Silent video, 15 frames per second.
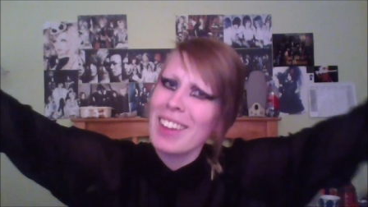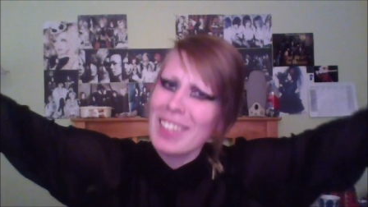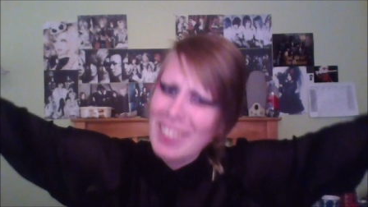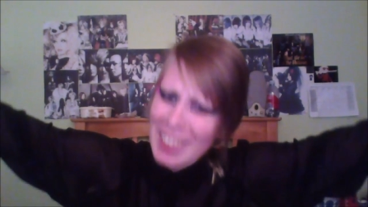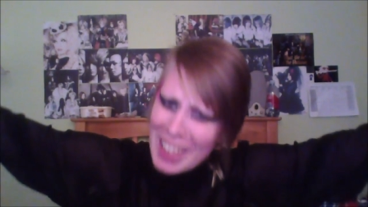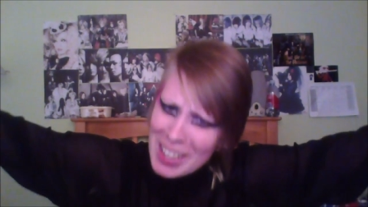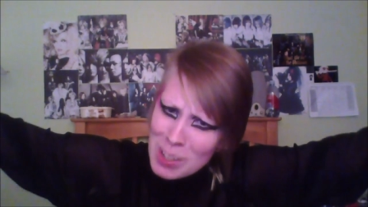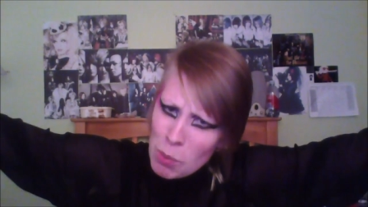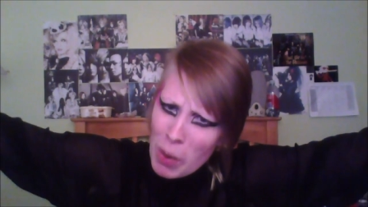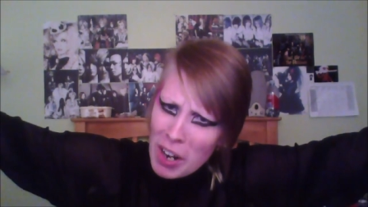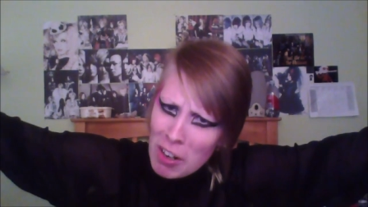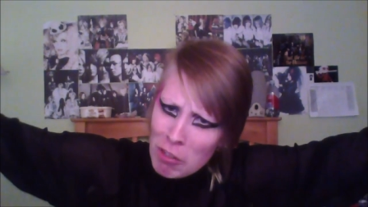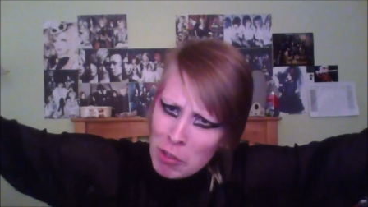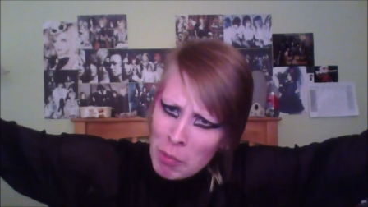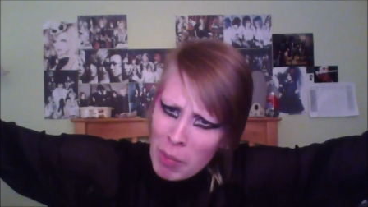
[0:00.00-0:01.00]
Less weight
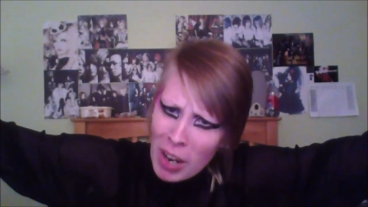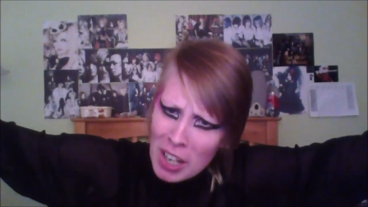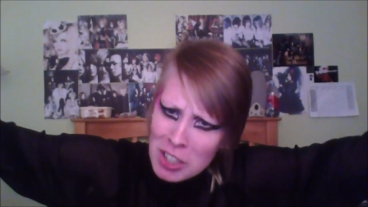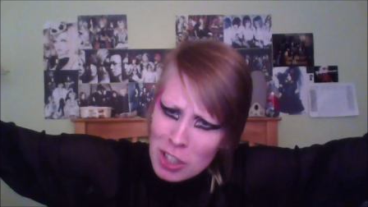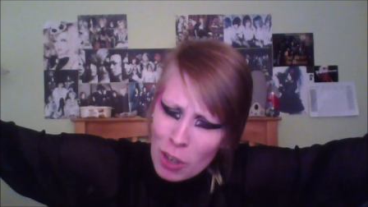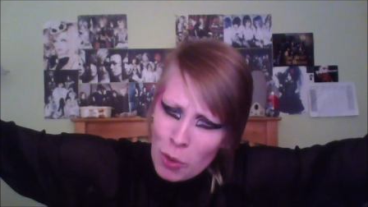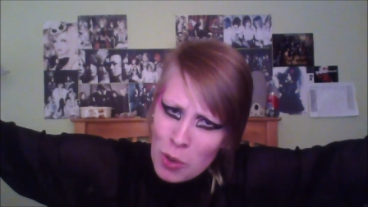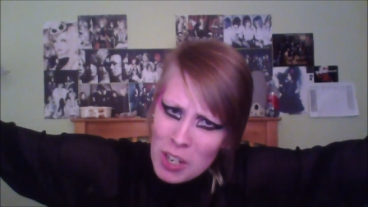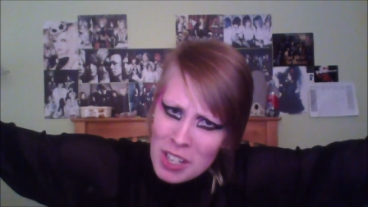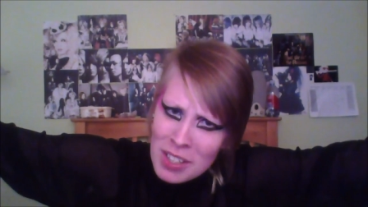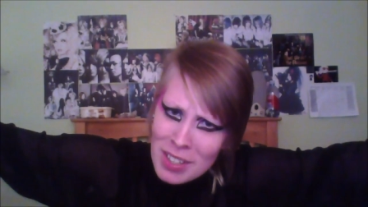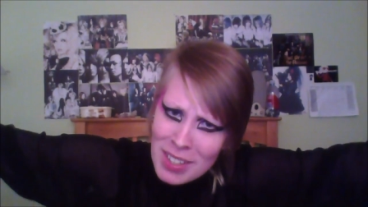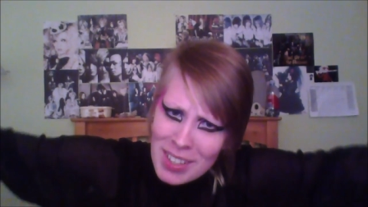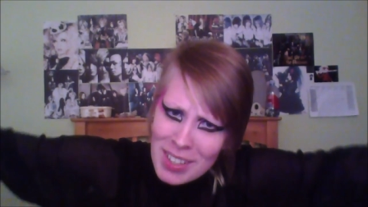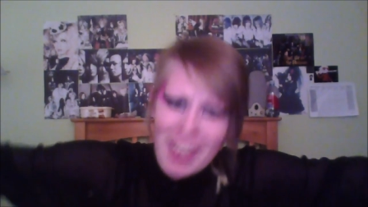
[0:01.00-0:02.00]
off of my
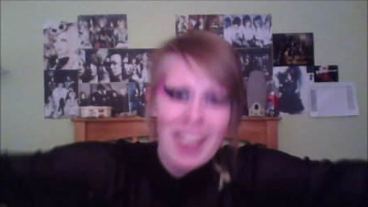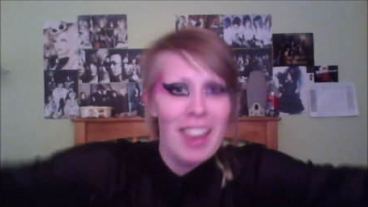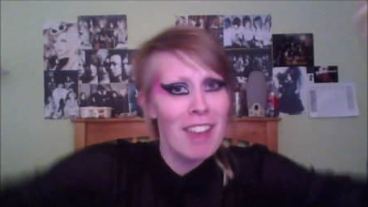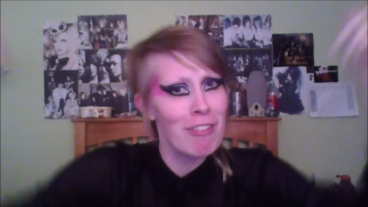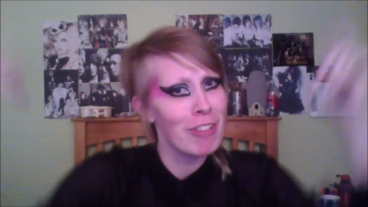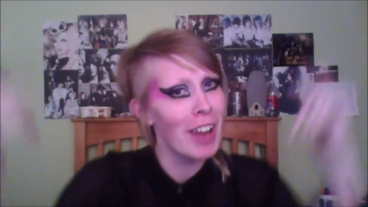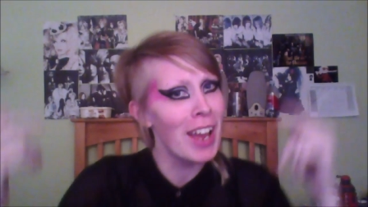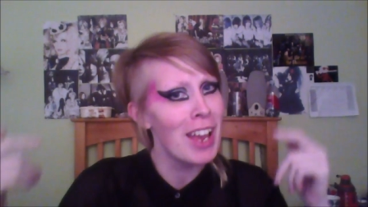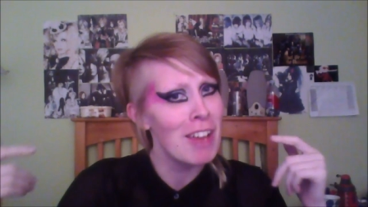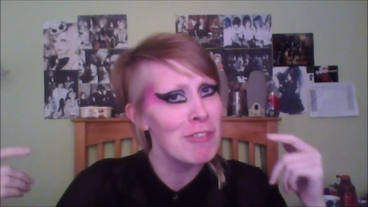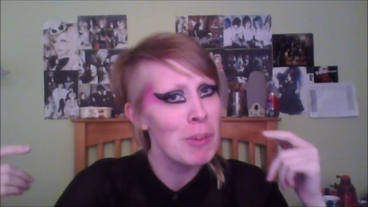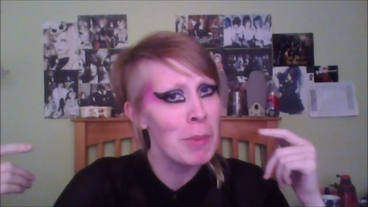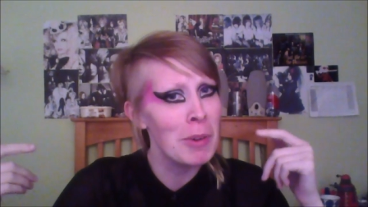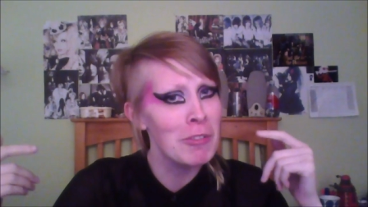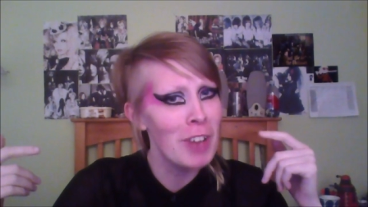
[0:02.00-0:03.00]
shoulders. If I have
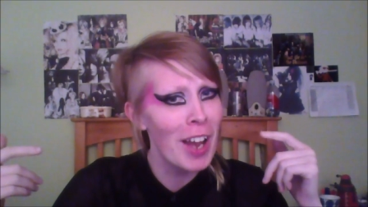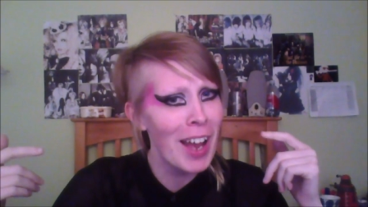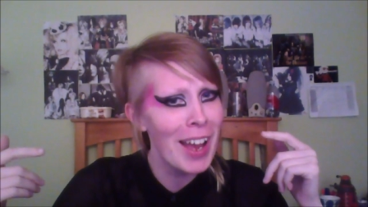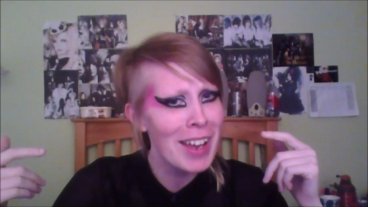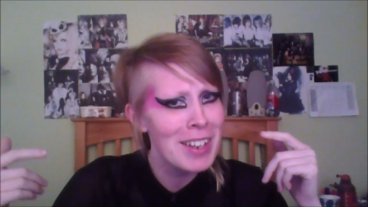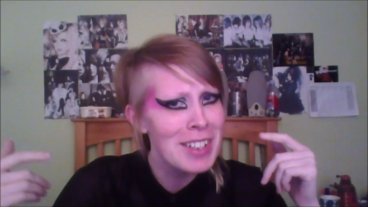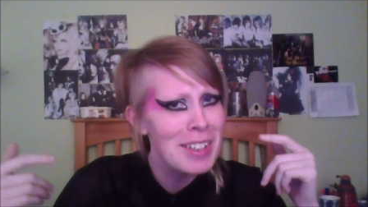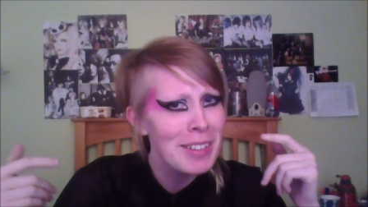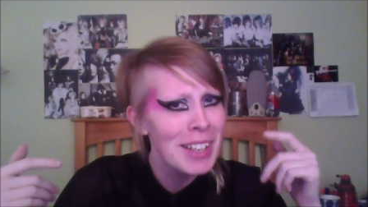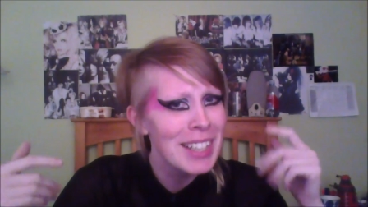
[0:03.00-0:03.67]
to provide,